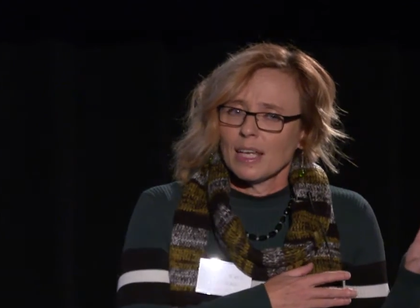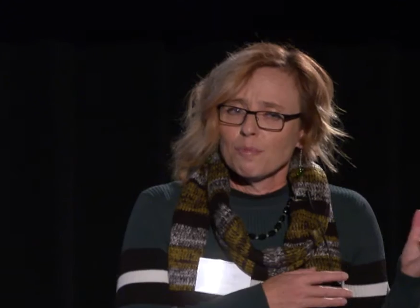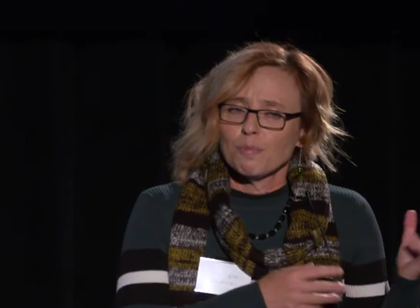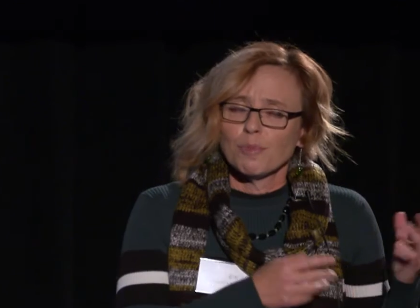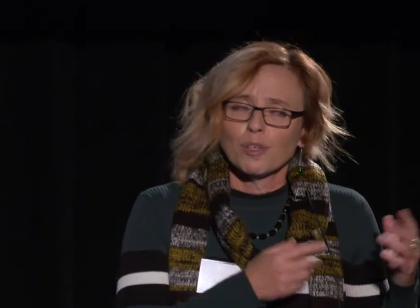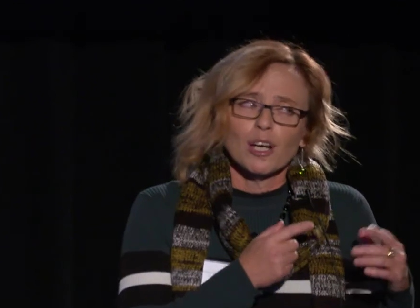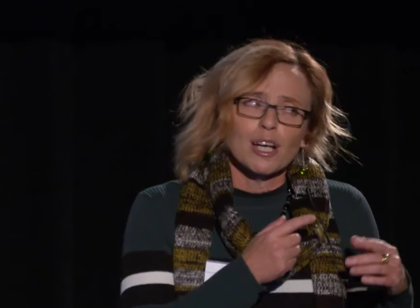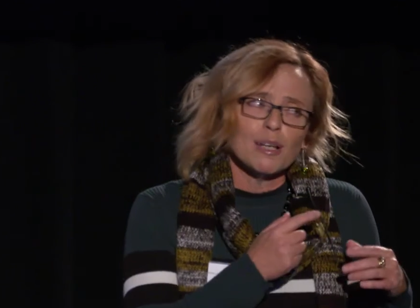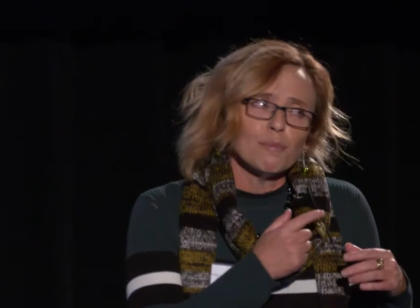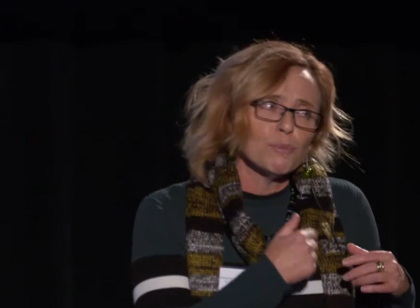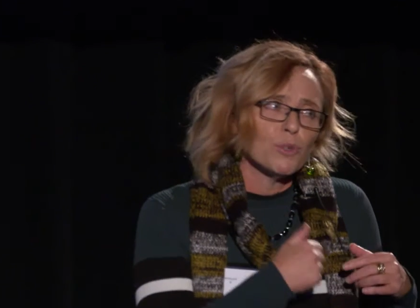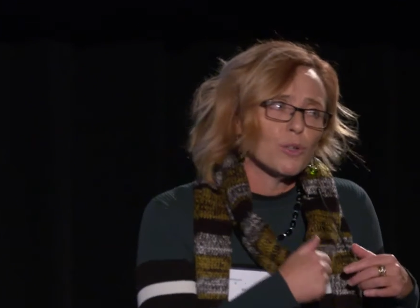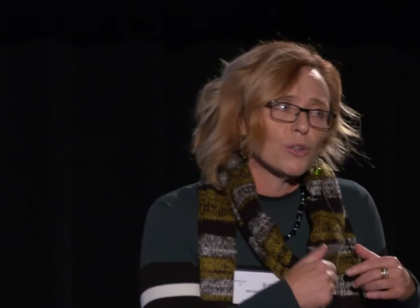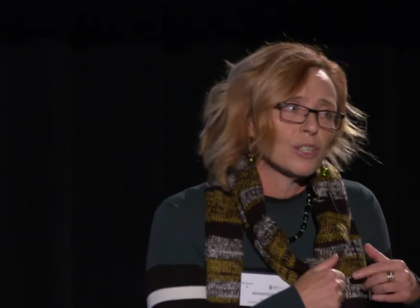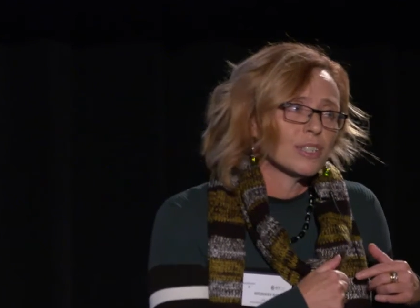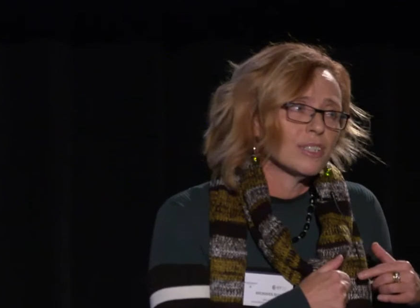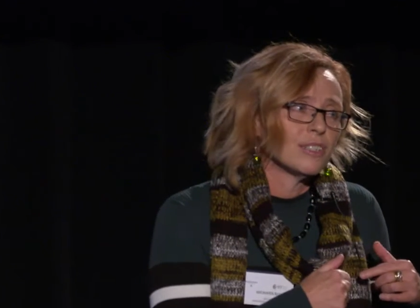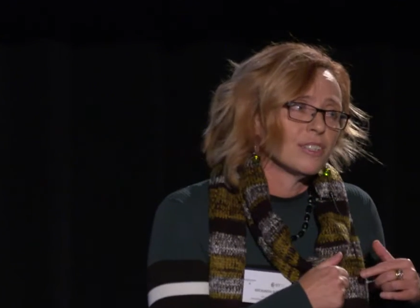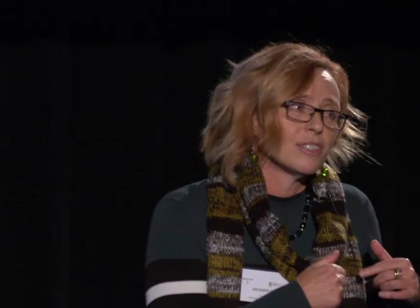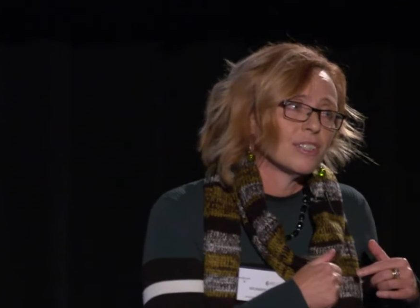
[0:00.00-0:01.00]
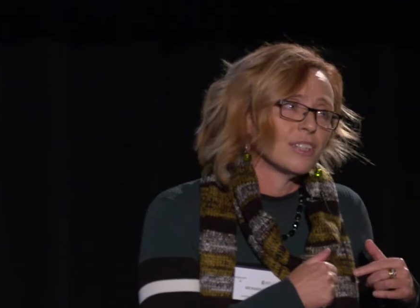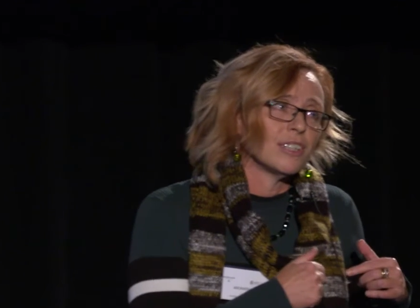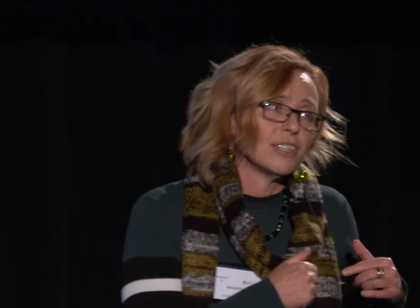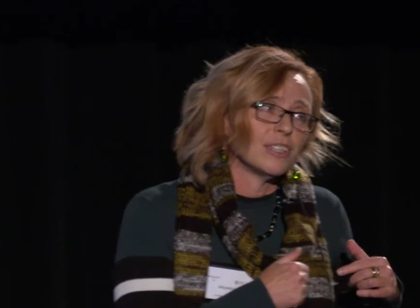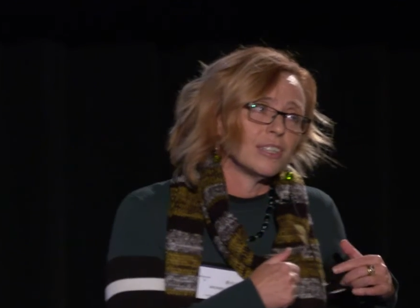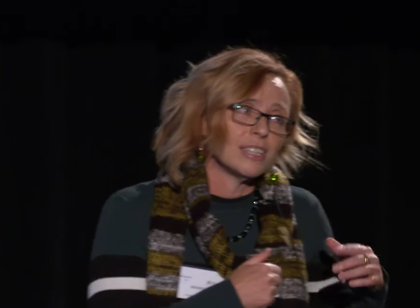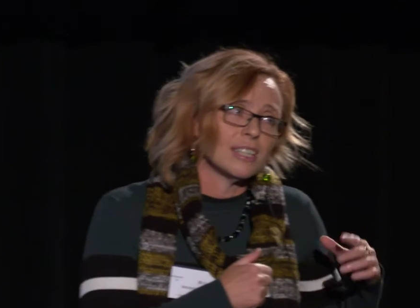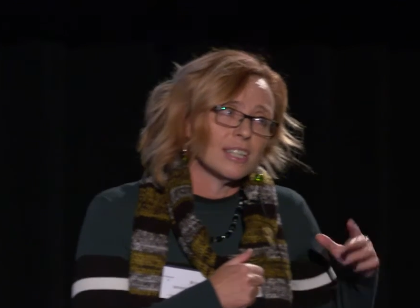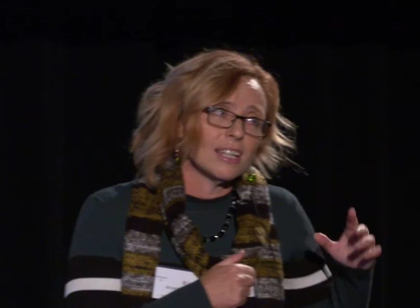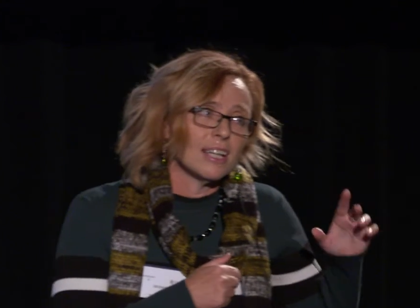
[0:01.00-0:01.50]
but I'm more
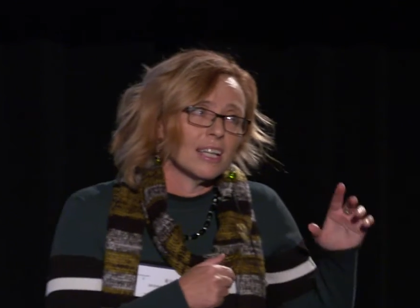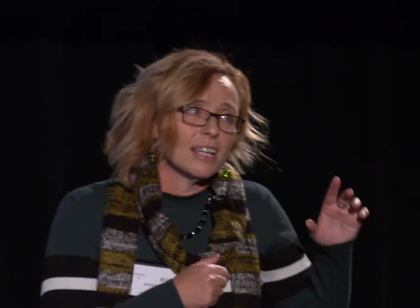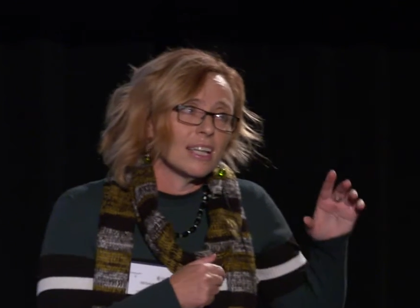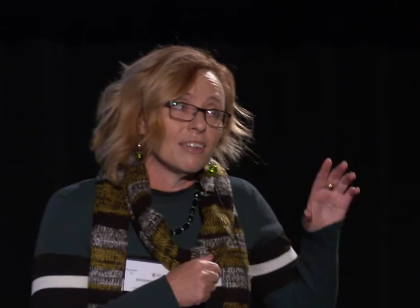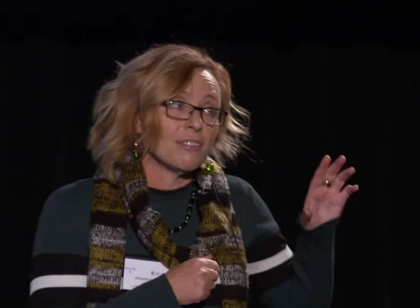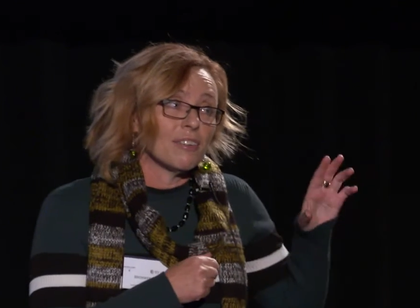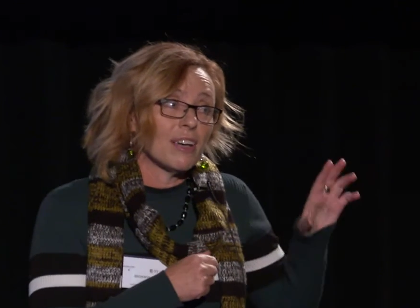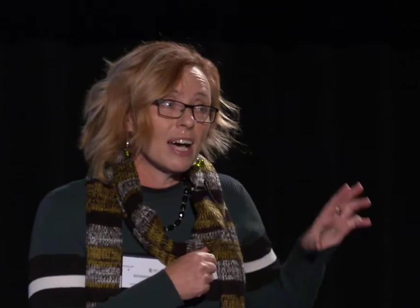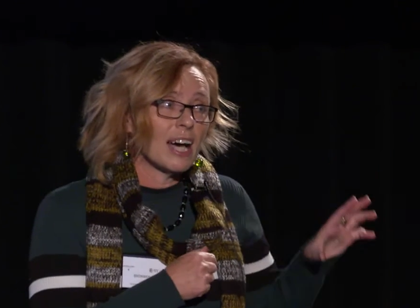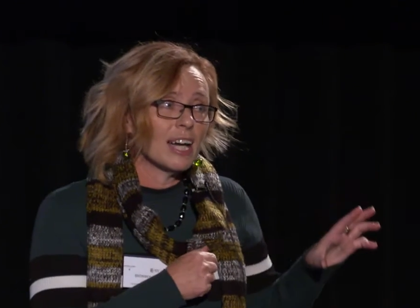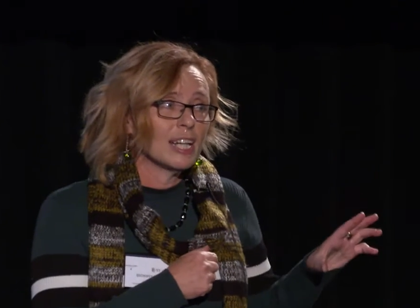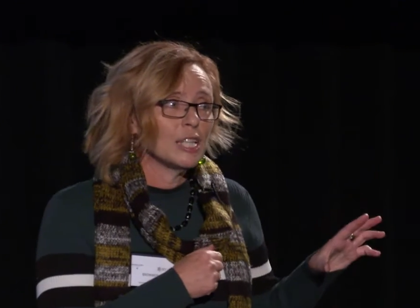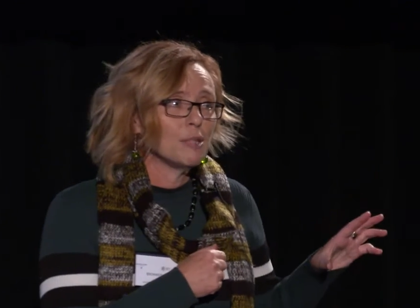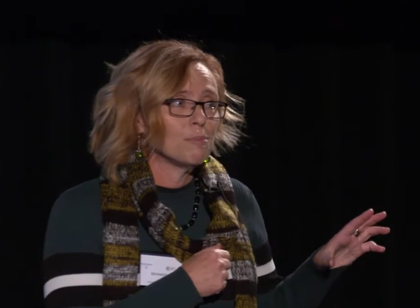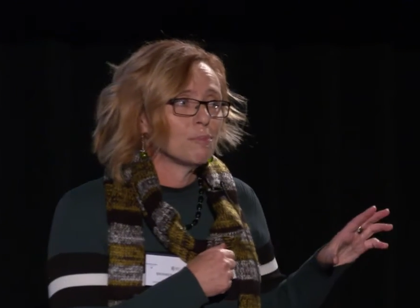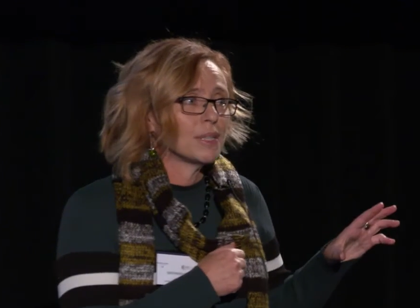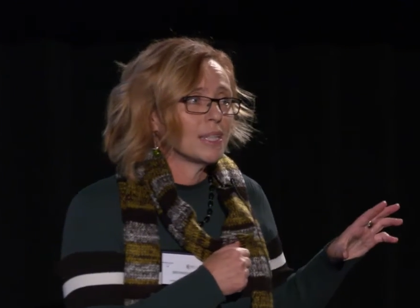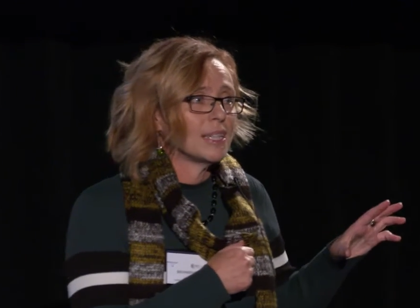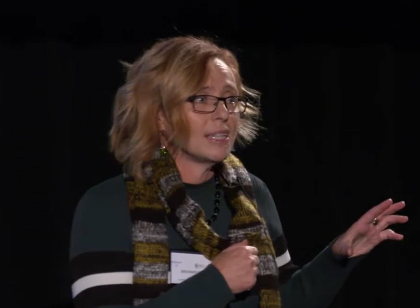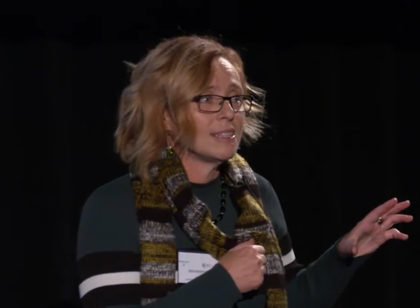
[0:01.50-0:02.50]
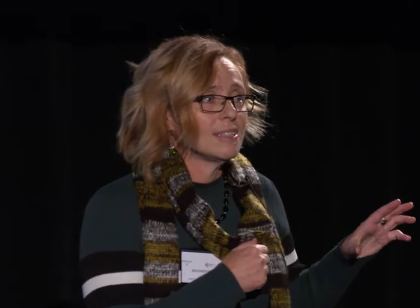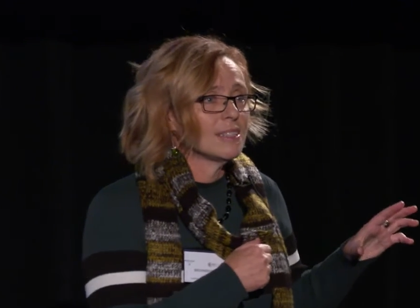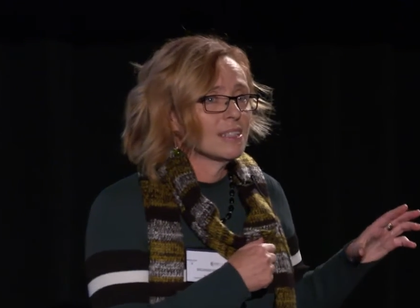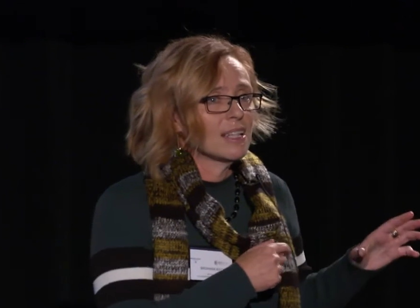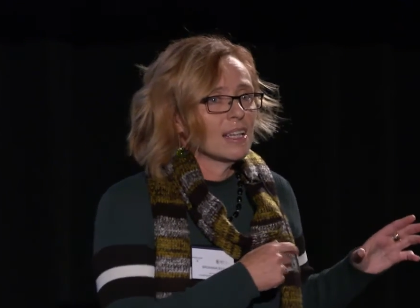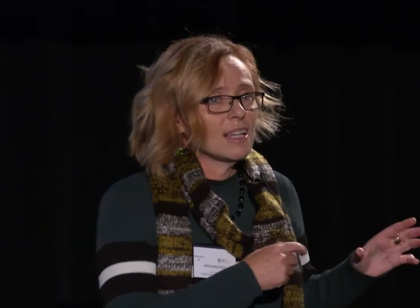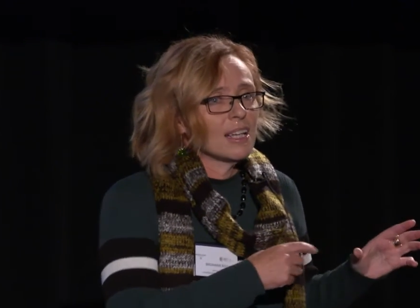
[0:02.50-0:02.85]
concerned if honeybees